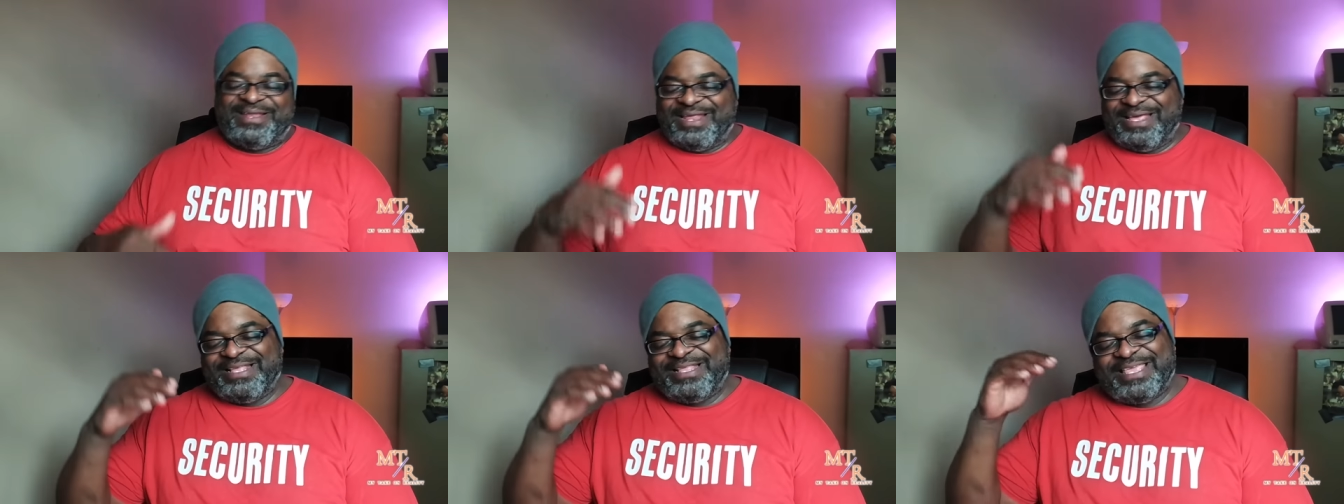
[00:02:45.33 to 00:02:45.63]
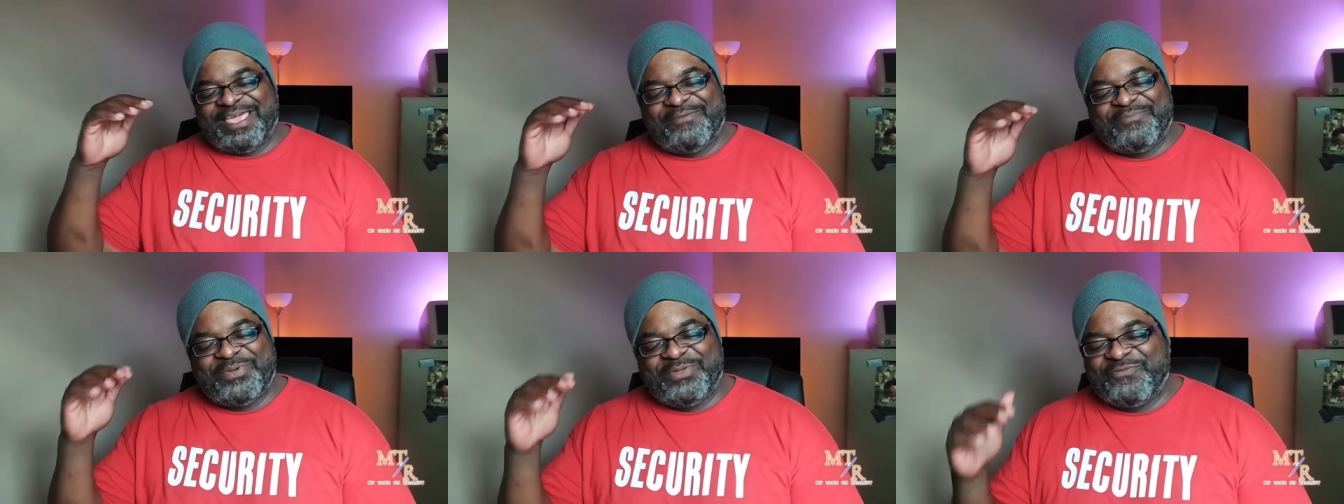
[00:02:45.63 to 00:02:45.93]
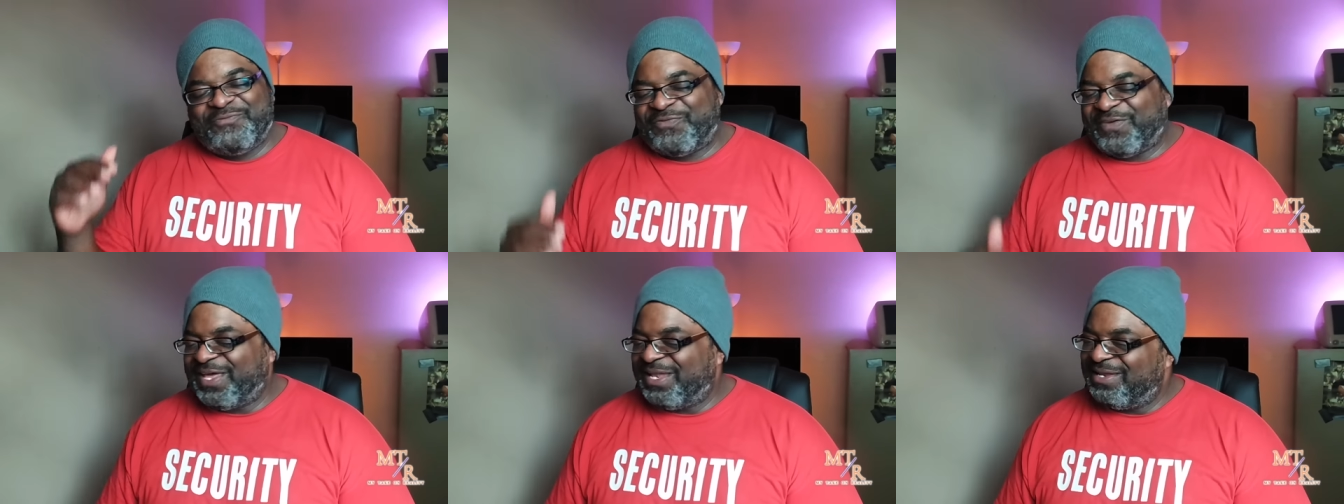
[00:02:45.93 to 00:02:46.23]
like they've been
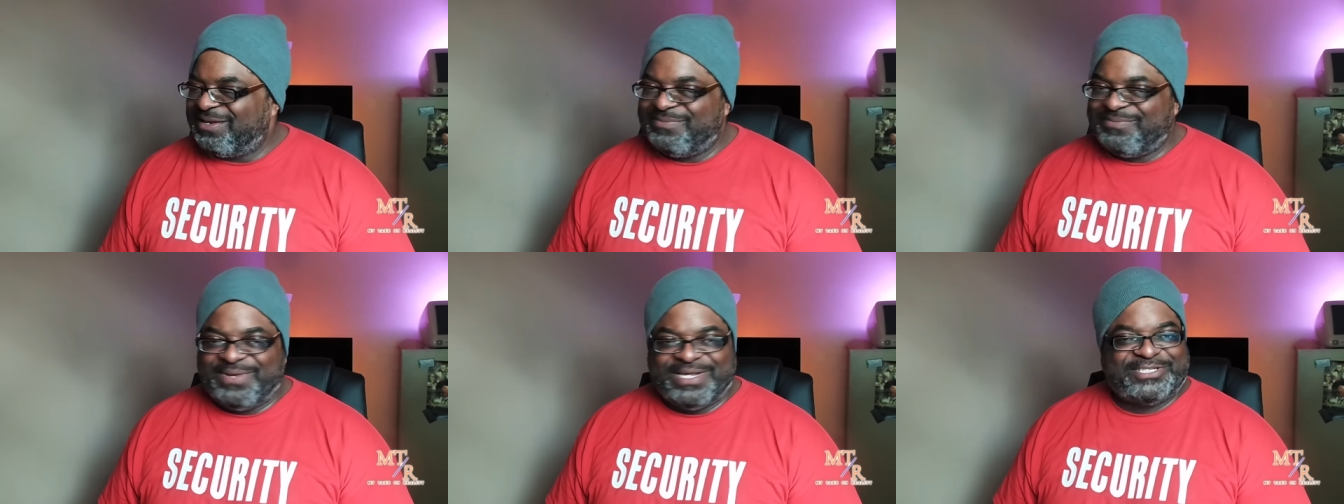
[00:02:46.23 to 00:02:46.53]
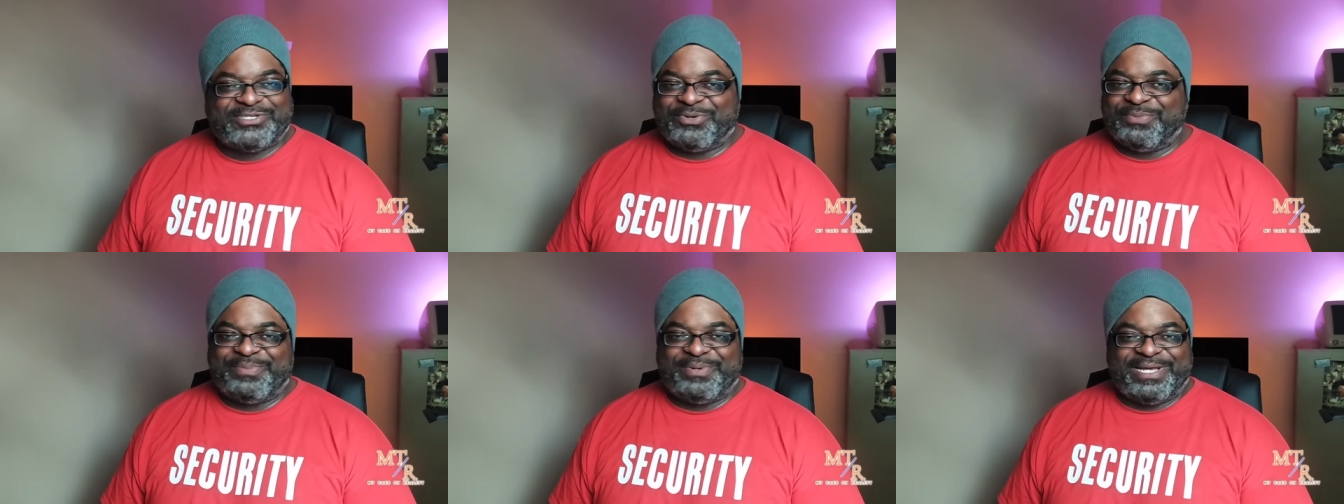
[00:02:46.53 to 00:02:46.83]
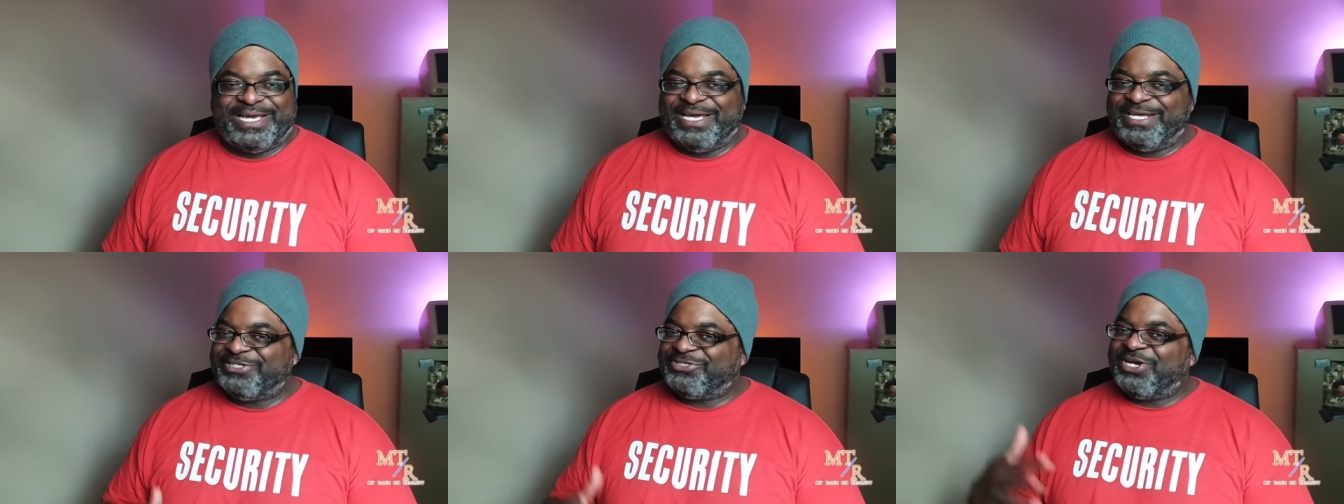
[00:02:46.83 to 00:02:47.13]
failing
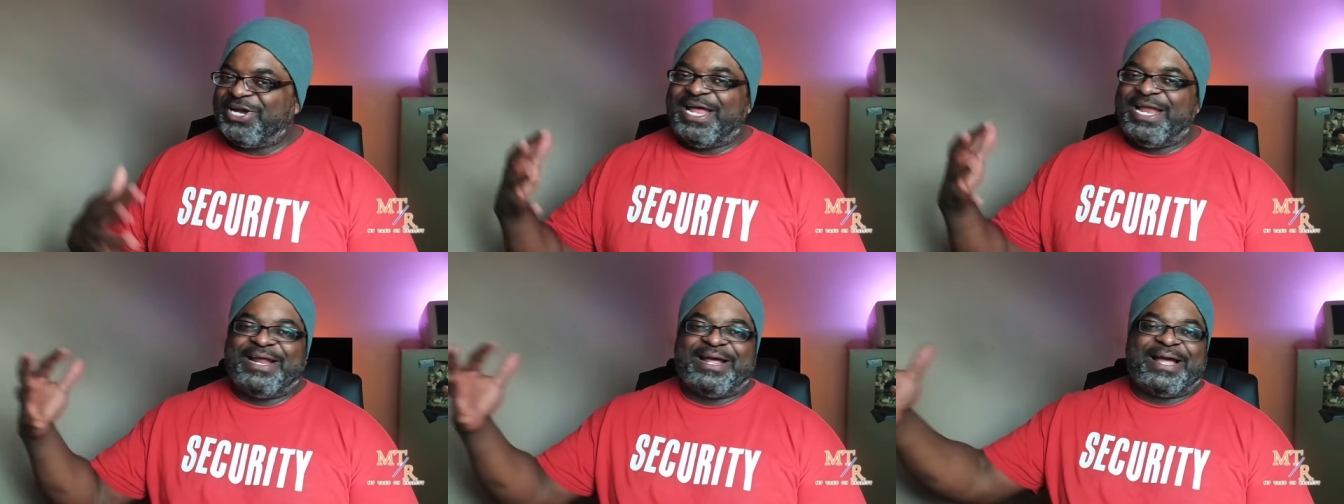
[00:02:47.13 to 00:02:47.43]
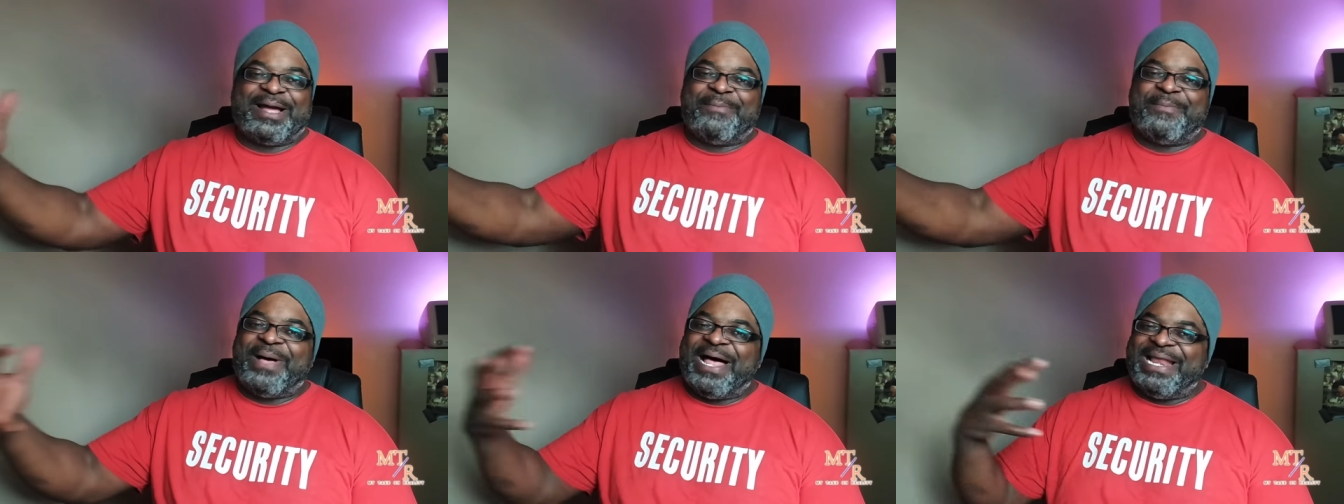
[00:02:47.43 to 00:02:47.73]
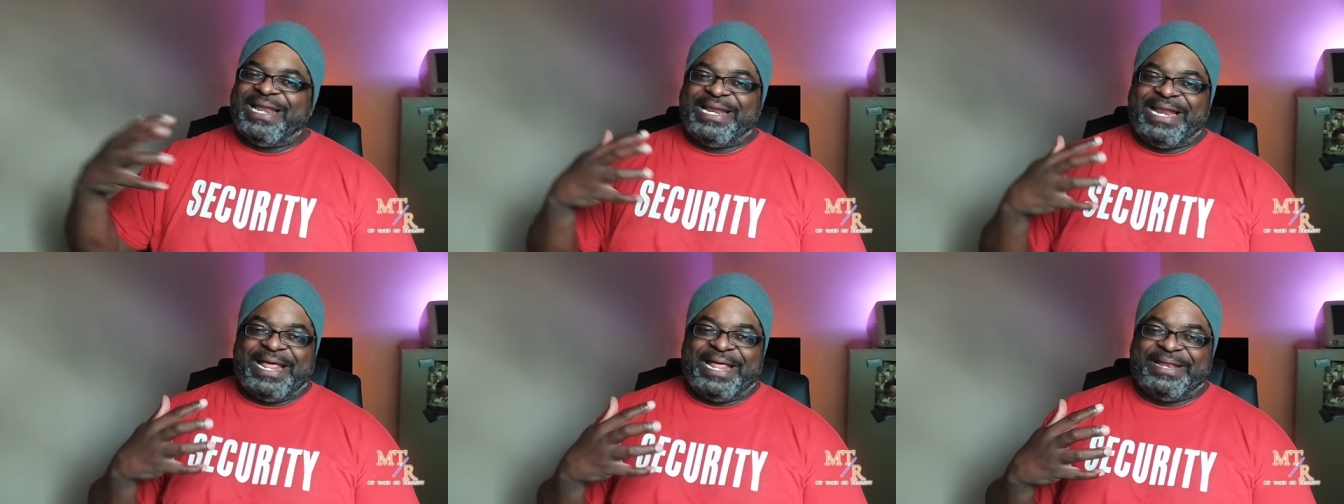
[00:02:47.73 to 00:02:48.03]
miserably at trying to come
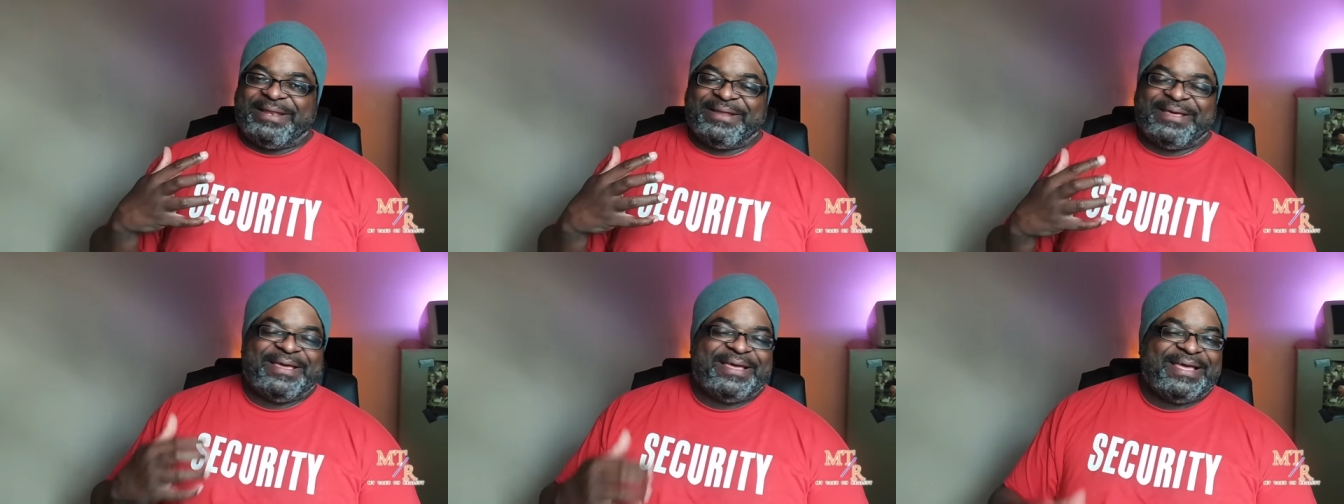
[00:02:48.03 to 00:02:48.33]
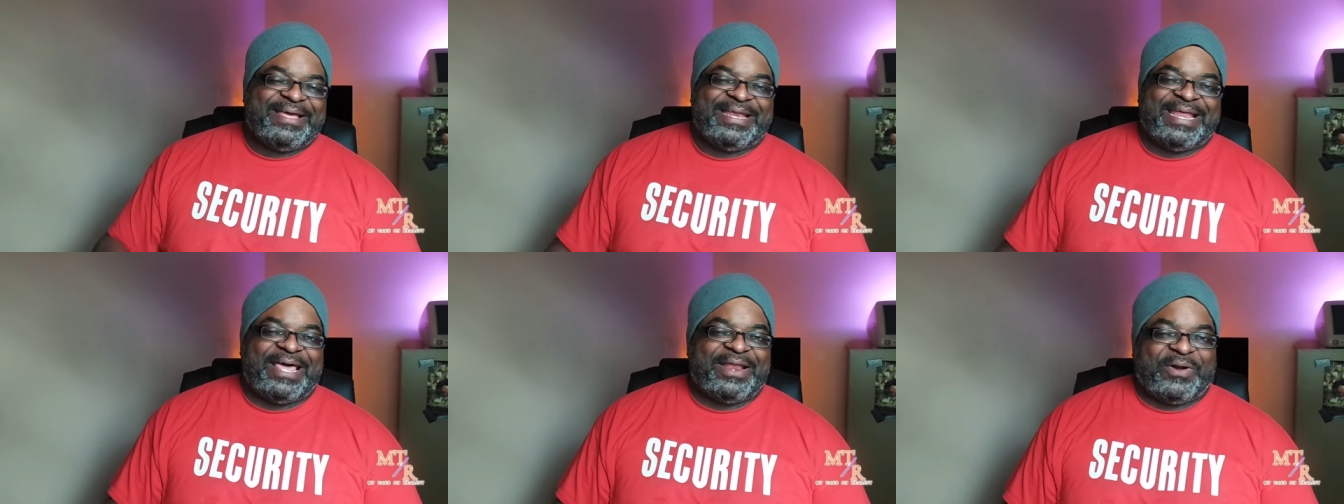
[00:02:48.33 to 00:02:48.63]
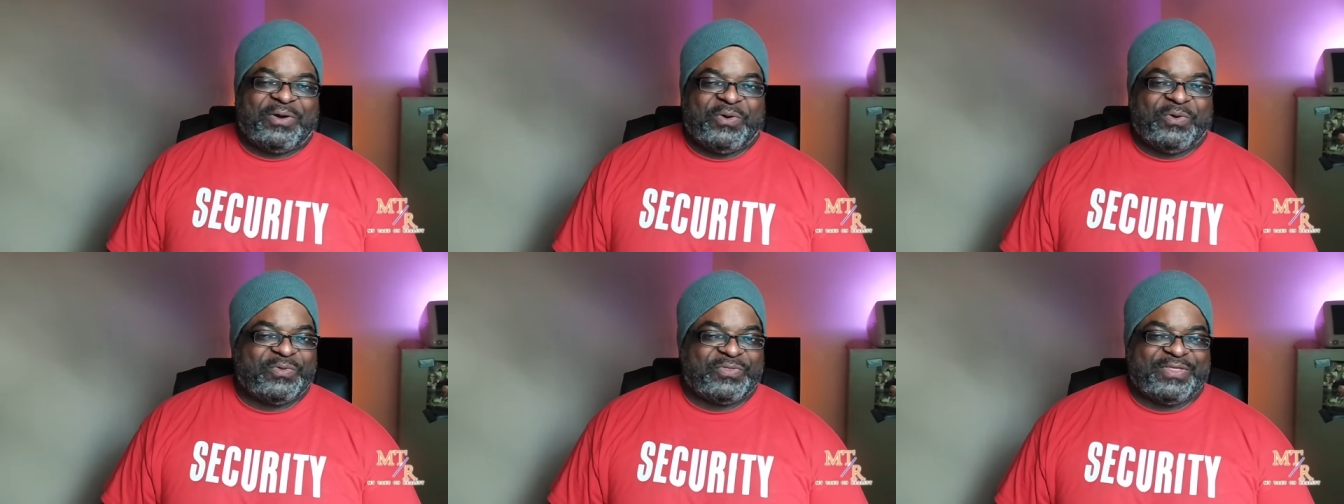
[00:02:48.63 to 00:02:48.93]
out of that that
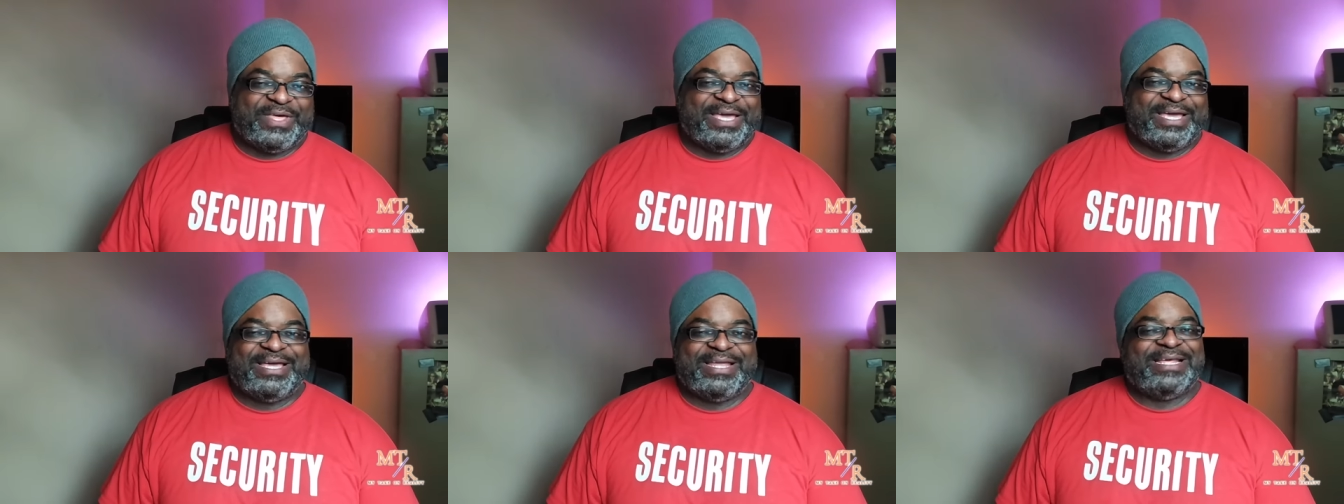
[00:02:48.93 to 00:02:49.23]
whole thing.